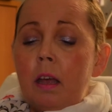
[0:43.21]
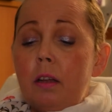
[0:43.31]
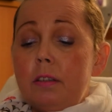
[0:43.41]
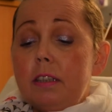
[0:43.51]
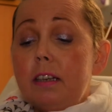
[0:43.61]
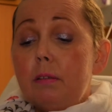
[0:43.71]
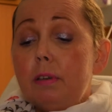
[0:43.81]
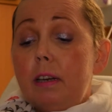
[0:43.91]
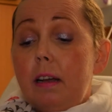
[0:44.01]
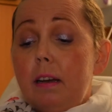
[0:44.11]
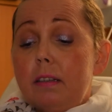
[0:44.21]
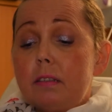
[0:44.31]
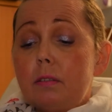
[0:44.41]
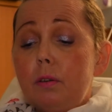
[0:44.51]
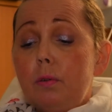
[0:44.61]
Until I
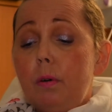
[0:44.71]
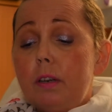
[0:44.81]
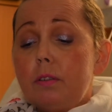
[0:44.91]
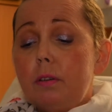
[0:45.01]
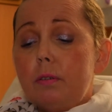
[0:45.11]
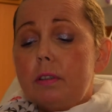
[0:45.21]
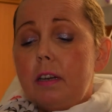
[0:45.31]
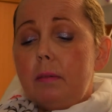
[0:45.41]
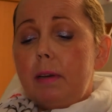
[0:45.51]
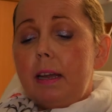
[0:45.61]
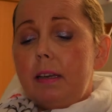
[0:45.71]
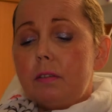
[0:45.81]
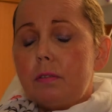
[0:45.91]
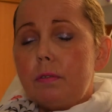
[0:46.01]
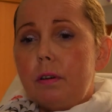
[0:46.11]
realized quite a long time
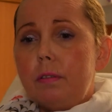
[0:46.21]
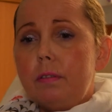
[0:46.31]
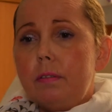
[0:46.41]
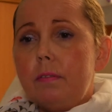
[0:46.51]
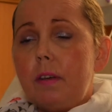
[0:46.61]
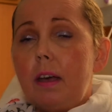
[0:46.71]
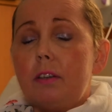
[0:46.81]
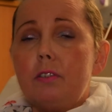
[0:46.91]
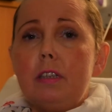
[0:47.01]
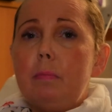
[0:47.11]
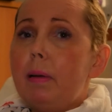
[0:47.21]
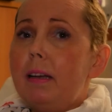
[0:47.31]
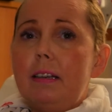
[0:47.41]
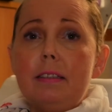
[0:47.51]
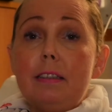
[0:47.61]
later on that actually
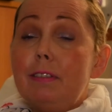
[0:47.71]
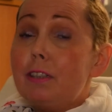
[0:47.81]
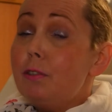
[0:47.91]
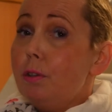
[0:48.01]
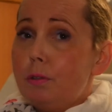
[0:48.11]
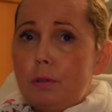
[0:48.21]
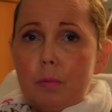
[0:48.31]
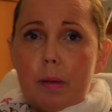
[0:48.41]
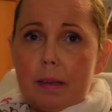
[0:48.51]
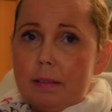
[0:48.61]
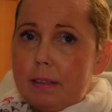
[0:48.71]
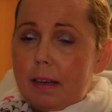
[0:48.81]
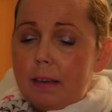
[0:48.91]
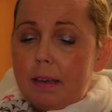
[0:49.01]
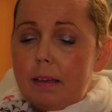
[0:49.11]
palliative is not about
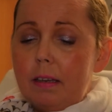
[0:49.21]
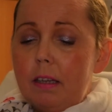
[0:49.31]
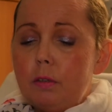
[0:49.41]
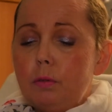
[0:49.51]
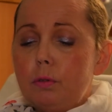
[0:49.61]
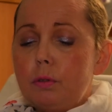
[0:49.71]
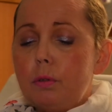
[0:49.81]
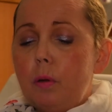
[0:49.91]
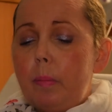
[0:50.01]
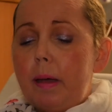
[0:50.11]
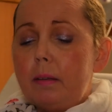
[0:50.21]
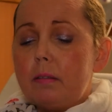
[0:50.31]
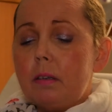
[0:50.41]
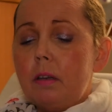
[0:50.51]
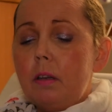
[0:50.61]
dying, it's also about
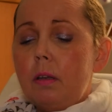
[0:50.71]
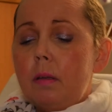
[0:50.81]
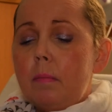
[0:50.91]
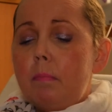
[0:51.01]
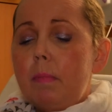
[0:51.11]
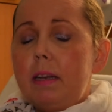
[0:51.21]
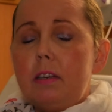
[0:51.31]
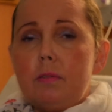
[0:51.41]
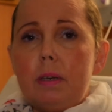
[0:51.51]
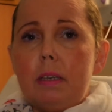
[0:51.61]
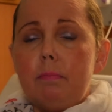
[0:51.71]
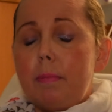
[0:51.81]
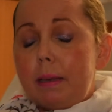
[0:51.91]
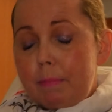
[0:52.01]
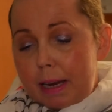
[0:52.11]

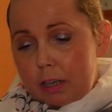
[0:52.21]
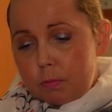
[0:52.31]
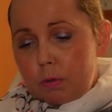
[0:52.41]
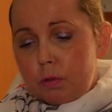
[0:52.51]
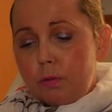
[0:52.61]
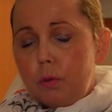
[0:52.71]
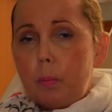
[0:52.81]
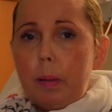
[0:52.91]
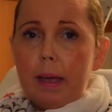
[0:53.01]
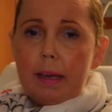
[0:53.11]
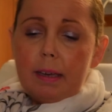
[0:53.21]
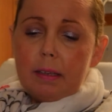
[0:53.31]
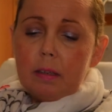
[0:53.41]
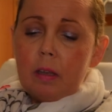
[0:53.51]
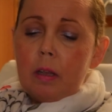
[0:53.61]
management of your
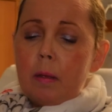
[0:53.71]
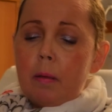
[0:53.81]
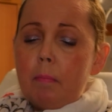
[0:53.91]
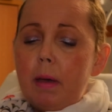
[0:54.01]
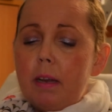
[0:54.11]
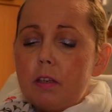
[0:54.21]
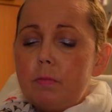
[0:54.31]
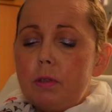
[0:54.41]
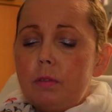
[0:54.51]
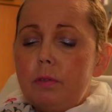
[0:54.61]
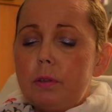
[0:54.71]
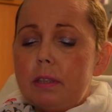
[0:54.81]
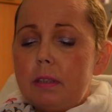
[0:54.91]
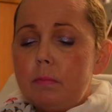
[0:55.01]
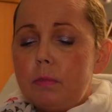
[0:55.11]
pain, management of your
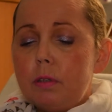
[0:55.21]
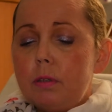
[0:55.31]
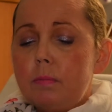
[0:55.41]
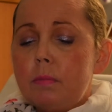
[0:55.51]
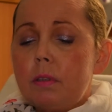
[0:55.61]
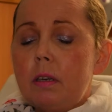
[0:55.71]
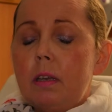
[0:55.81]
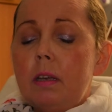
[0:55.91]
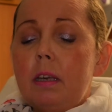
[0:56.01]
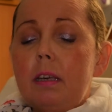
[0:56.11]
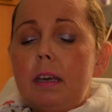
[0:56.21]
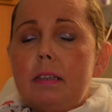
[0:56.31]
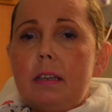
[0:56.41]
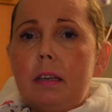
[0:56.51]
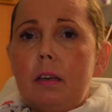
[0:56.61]
symptoms,
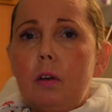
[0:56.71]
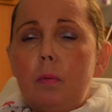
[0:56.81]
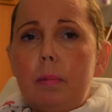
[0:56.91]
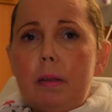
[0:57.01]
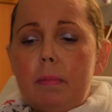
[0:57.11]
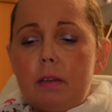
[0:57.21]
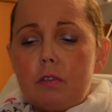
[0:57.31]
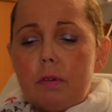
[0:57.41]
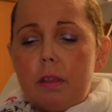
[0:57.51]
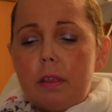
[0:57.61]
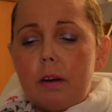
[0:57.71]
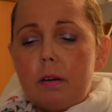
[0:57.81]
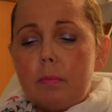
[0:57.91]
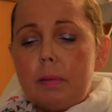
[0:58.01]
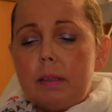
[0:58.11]
getting complementary
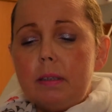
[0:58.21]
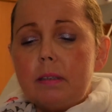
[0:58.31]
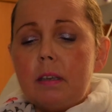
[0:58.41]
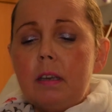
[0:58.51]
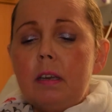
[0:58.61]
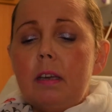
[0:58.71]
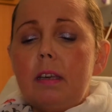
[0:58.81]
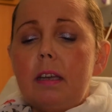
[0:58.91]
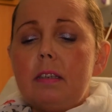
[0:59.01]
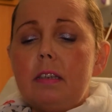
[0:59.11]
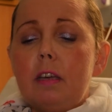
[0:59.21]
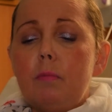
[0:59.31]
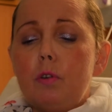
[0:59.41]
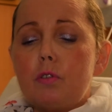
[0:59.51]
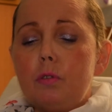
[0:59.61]
therapies, getting
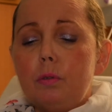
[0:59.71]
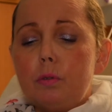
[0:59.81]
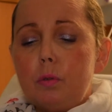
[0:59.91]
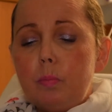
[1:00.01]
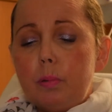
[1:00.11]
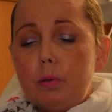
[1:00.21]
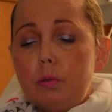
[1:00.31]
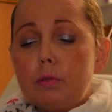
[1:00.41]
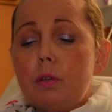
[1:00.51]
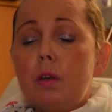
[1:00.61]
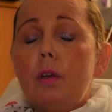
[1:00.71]
emotional support